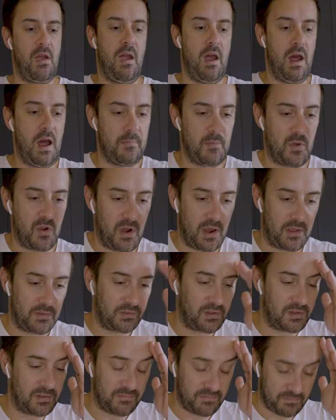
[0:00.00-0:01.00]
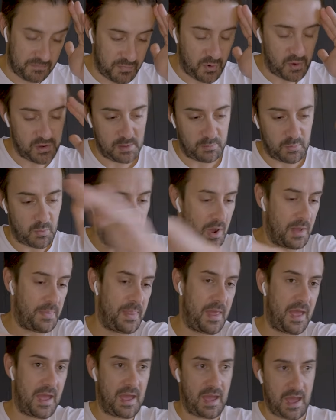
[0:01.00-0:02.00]
All right, so point number one,
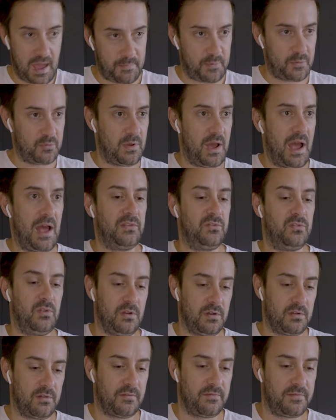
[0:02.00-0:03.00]
Apple has not